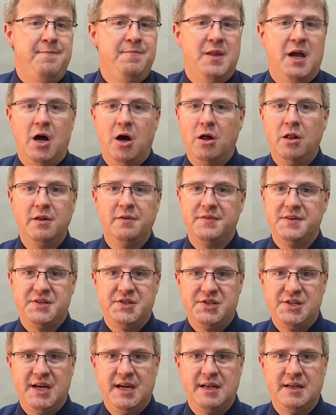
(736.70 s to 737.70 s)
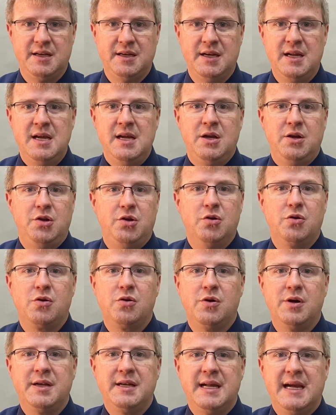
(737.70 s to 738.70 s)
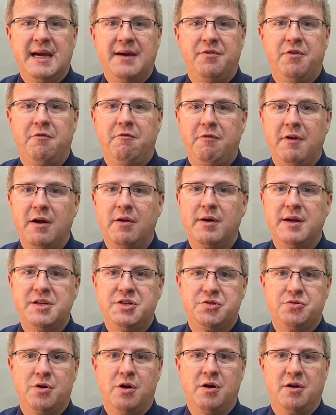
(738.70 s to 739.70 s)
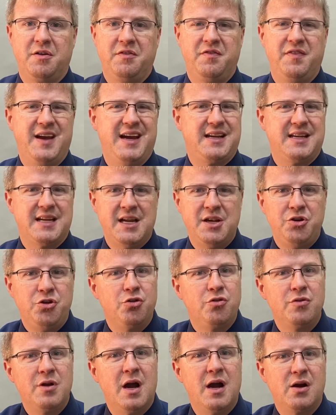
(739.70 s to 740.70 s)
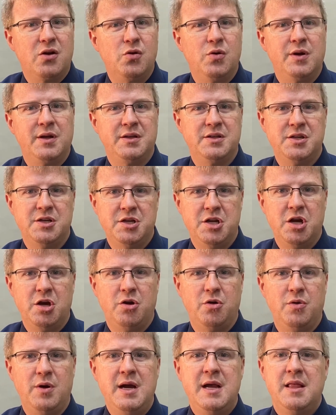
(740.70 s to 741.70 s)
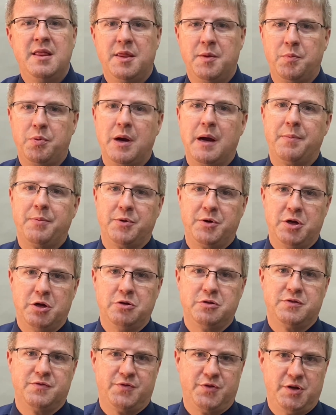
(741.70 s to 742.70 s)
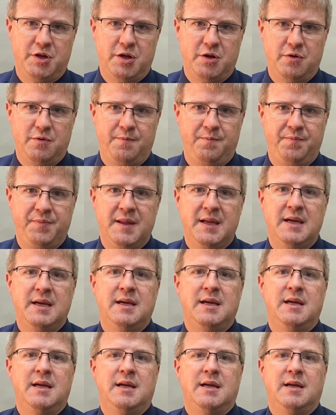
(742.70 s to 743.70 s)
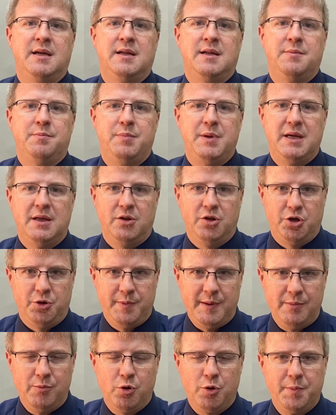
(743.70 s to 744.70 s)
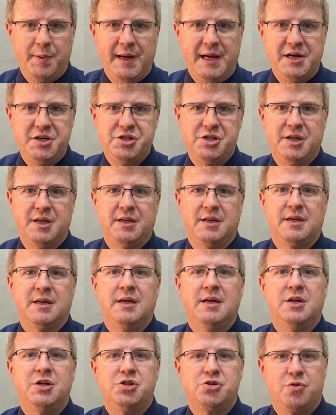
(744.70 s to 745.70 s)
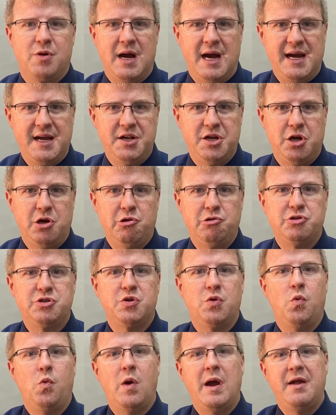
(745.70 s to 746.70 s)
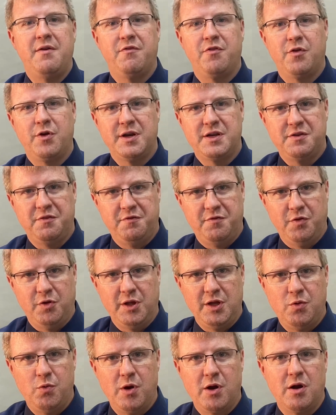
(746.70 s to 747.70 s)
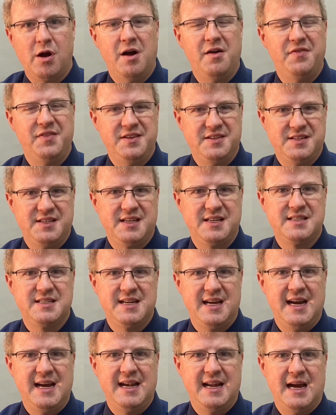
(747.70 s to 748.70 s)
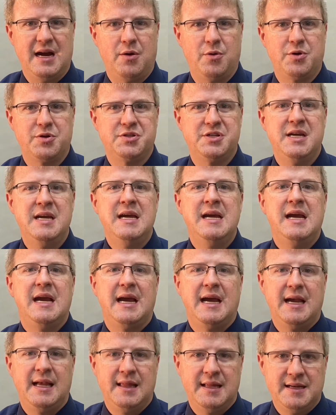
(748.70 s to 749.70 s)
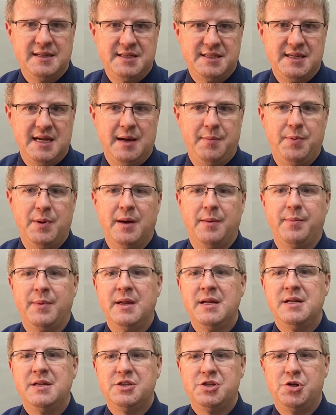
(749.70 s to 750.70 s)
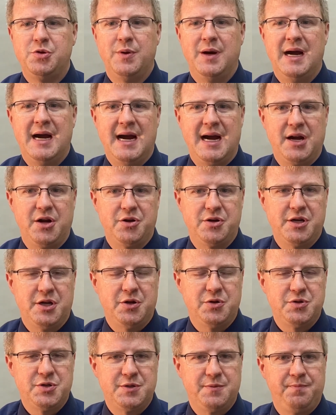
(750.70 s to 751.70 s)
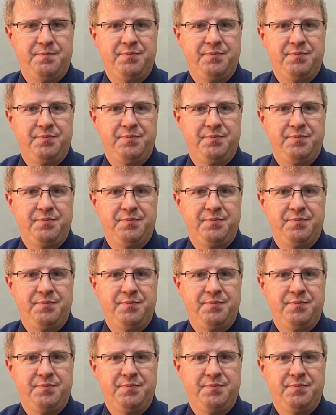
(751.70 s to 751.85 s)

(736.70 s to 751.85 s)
All of a sudden, you're going to have a very strong effect and you're not going to know the proper dose for you. Be a little bit more patient, try a dose, wait for it to fully wear off in 6 to 8 hours, and then step up to a higher dose.